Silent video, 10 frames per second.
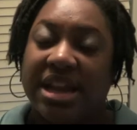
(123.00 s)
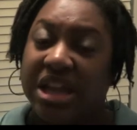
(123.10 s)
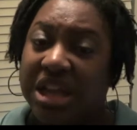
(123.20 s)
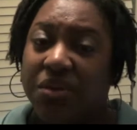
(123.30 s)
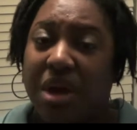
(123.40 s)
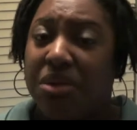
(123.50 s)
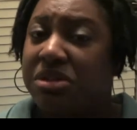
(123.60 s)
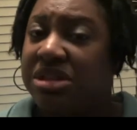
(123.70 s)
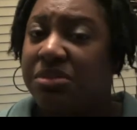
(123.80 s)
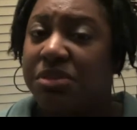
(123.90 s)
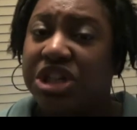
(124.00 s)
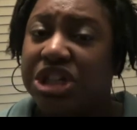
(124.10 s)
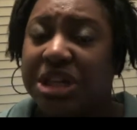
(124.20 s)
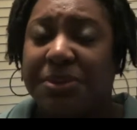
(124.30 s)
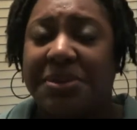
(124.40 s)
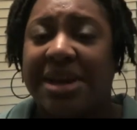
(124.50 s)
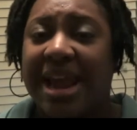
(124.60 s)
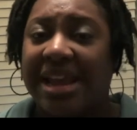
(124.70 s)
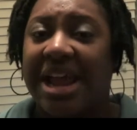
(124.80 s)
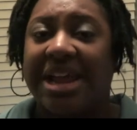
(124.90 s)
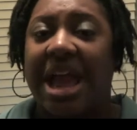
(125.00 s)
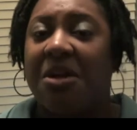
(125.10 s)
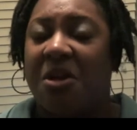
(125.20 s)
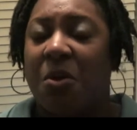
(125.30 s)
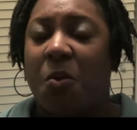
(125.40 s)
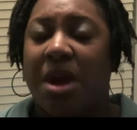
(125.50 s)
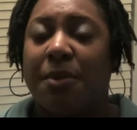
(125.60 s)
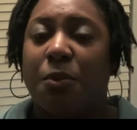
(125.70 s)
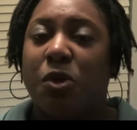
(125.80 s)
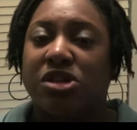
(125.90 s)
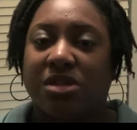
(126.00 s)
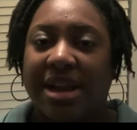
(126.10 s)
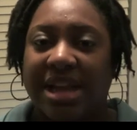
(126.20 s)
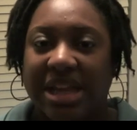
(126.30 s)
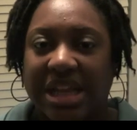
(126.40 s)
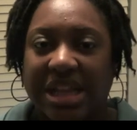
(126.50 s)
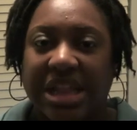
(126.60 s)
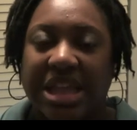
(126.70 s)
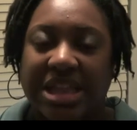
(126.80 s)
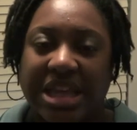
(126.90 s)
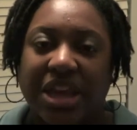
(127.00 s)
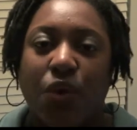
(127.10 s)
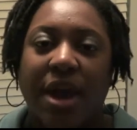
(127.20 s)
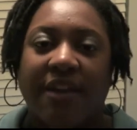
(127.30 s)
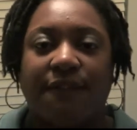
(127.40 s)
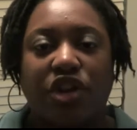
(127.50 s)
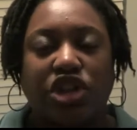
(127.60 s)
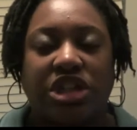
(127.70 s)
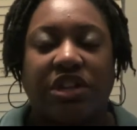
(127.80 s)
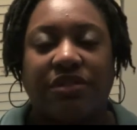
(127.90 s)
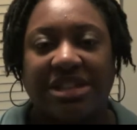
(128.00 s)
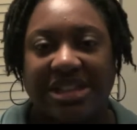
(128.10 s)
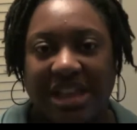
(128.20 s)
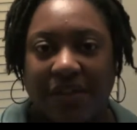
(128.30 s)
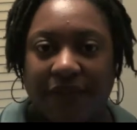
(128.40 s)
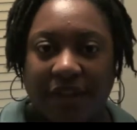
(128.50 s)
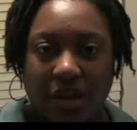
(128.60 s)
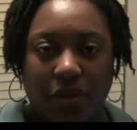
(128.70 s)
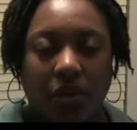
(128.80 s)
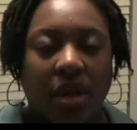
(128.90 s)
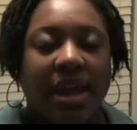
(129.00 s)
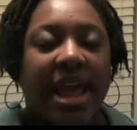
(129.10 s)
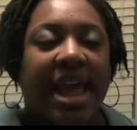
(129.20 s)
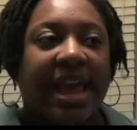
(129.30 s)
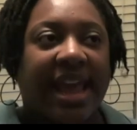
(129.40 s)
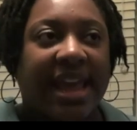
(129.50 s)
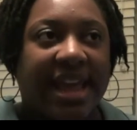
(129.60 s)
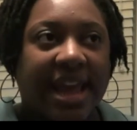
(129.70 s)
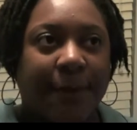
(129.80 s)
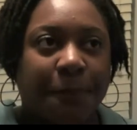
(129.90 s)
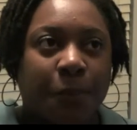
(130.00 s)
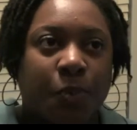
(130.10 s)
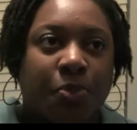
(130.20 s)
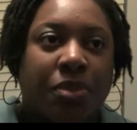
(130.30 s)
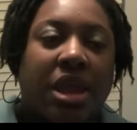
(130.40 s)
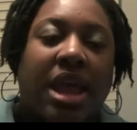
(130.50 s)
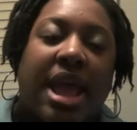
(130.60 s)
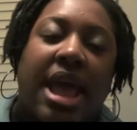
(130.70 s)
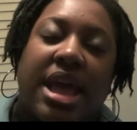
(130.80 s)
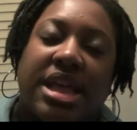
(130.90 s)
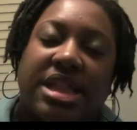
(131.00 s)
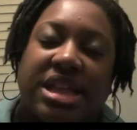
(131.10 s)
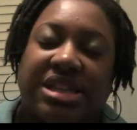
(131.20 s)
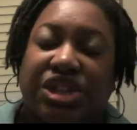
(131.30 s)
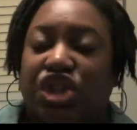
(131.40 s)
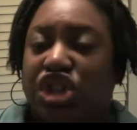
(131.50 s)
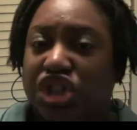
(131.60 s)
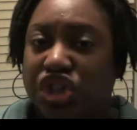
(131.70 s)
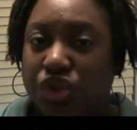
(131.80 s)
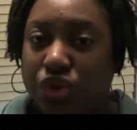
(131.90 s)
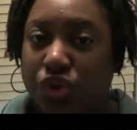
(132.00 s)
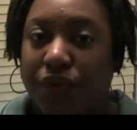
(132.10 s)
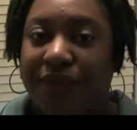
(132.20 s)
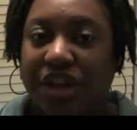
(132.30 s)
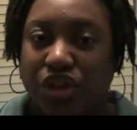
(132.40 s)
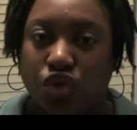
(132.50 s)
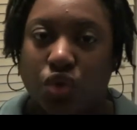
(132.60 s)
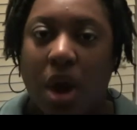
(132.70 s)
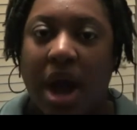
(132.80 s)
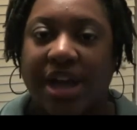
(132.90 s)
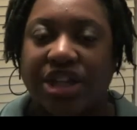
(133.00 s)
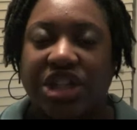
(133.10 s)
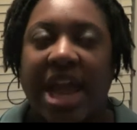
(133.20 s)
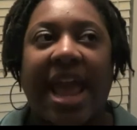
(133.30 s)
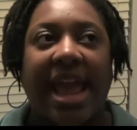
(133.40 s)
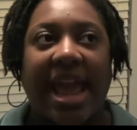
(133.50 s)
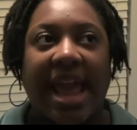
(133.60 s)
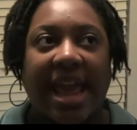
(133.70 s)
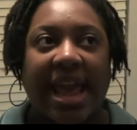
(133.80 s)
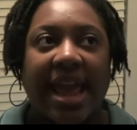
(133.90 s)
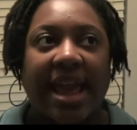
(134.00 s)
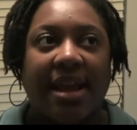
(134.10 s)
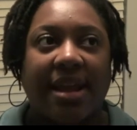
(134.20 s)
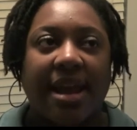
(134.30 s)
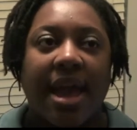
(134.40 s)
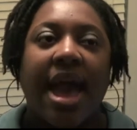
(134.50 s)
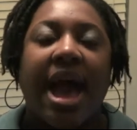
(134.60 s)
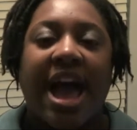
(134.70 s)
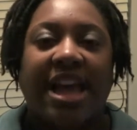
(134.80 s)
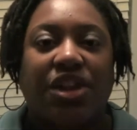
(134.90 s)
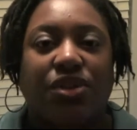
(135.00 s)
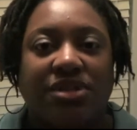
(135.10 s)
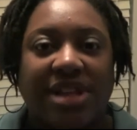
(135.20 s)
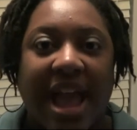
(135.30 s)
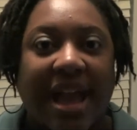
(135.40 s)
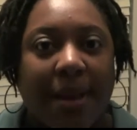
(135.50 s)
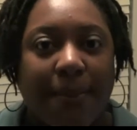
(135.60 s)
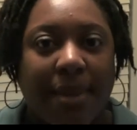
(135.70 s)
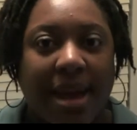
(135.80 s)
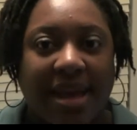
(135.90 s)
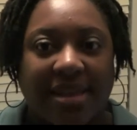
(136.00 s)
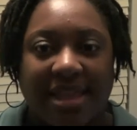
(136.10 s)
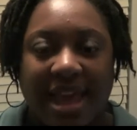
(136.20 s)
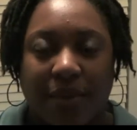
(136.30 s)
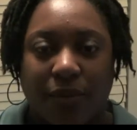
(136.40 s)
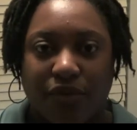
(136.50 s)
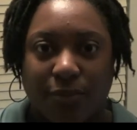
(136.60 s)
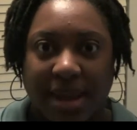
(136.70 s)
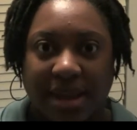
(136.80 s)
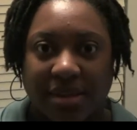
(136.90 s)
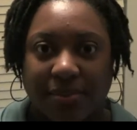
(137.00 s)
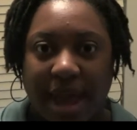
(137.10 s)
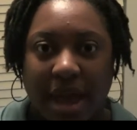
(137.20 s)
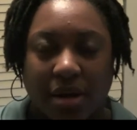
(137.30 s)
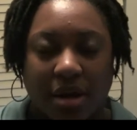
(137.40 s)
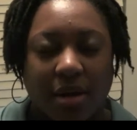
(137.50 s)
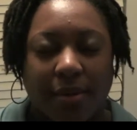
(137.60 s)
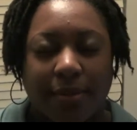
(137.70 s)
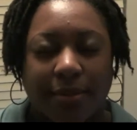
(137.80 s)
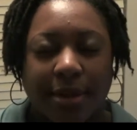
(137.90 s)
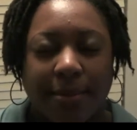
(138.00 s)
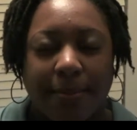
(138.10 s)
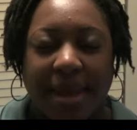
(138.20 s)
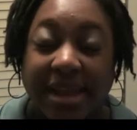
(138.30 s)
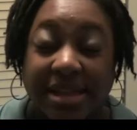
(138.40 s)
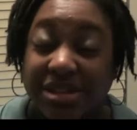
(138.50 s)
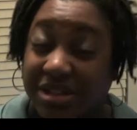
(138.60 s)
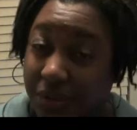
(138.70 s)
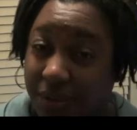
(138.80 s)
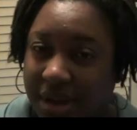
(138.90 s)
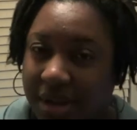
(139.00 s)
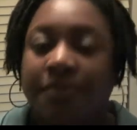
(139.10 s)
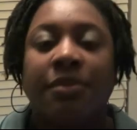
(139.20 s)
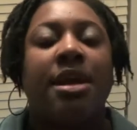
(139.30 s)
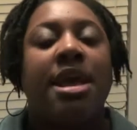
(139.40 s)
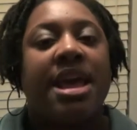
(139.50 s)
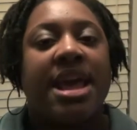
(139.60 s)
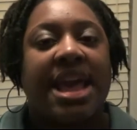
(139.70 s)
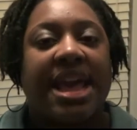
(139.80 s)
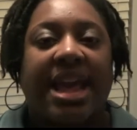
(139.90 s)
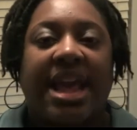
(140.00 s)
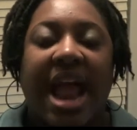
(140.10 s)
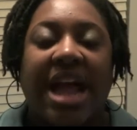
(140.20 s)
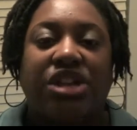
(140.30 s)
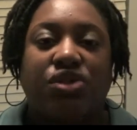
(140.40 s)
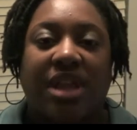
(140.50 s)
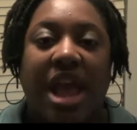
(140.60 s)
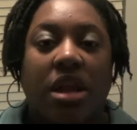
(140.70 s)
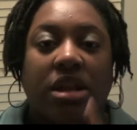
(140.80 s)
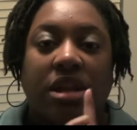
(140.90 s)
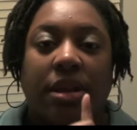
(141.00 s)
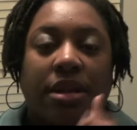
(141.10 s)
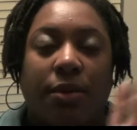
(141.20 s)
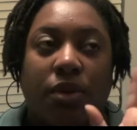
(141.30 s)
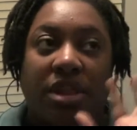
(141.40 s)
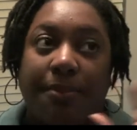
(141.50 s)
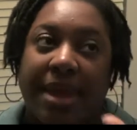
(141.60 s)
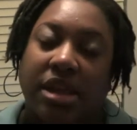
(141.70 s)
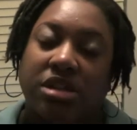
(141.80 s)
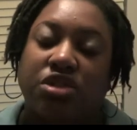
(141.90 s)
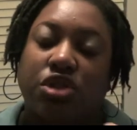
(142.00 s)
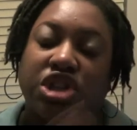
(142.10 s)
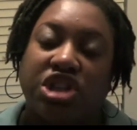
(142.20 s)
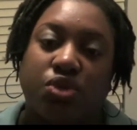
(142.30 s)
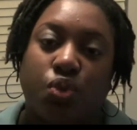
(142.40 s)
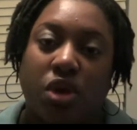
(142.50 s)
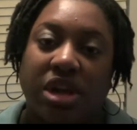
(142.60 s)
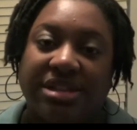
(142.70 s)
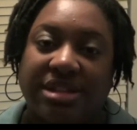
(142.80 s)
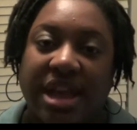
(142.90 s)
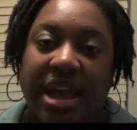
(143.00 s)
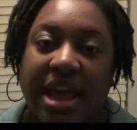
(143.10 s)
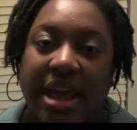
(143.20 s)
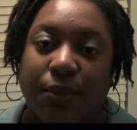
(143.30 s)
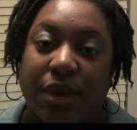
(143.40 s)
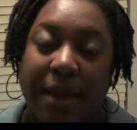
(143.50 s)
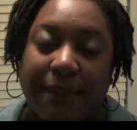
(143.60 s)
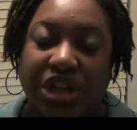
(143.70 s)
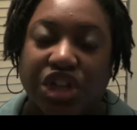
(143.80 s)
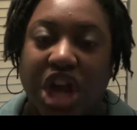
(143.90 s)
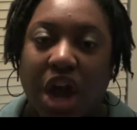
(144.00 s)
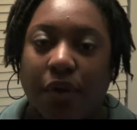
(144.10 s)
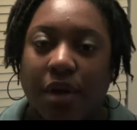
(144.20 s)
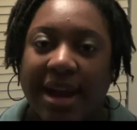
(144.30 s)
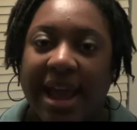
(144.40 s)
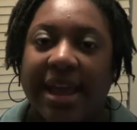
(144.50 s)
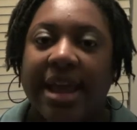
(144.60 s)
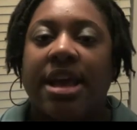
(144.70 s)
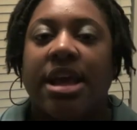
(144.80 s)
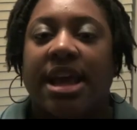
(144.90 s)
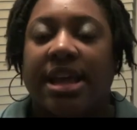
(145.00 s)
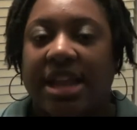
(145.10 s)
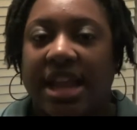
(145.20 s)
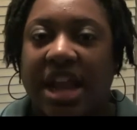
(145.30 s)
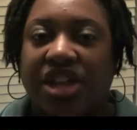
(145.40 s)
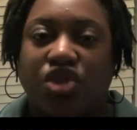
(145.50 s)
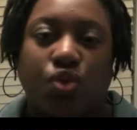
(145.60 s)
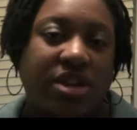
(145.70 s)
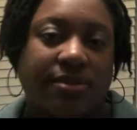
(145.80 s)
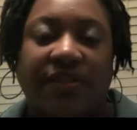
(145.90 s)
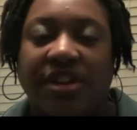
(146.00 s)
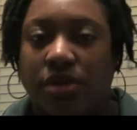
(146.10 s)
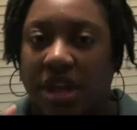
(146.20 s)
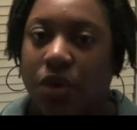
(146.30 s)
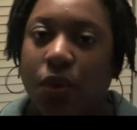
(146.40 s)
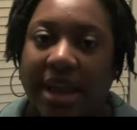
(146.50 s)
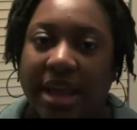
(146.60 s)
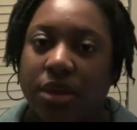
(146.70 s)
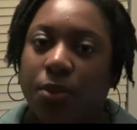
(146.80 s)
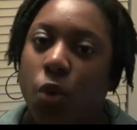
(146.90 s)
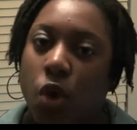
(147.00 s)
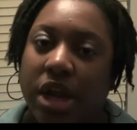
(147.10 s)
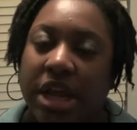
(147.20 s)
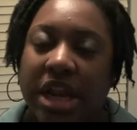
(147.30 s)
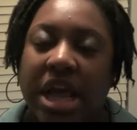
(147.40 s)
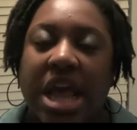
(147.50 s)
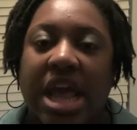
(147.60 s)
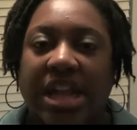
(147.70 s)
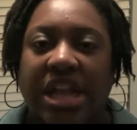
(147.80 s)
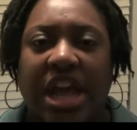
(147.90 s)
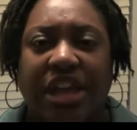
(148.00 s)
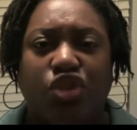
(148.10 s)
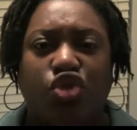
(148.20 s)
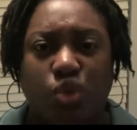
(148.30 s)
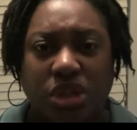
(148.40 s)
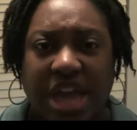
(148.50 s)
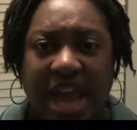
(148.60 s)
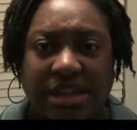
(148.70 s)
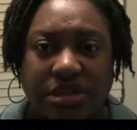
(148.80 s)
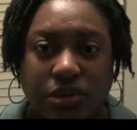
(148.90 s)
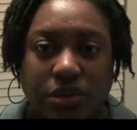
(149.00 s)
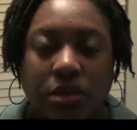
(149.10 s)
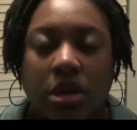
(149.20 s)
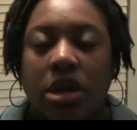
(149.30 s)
the Equate was much cheaper and I got way more. So I did get the Equate version of Cetaphil, and it's a gentle facial wash. And I used it, I combined that with baking powder, uh, baking soda, and I do that the, with the baking soda just once when I'm in the shower at night, and then I just wash my face with Equate in the morning, and then I use Witch Hazel